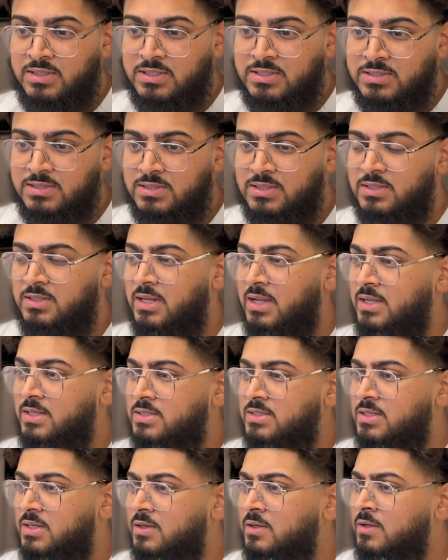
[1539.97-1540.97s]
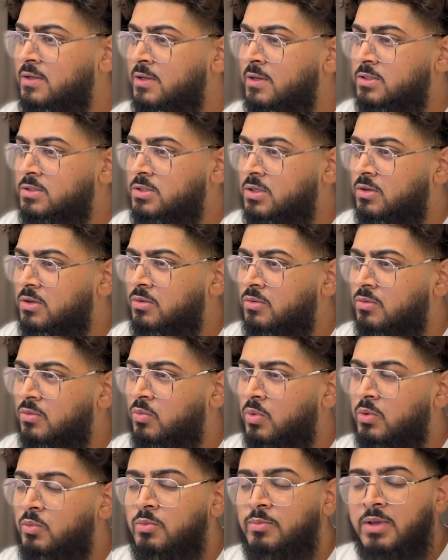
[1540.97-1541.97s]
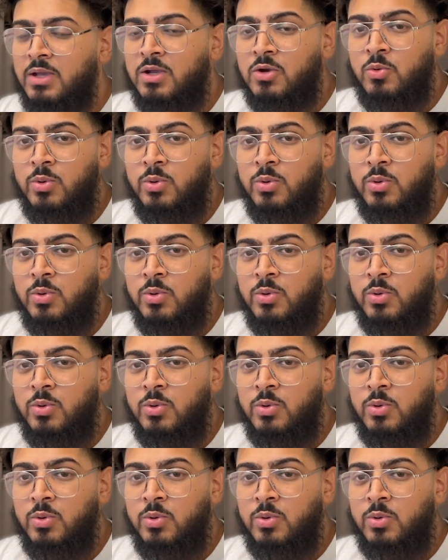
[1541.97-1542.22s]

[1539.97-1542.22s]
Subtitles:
this data. So when we make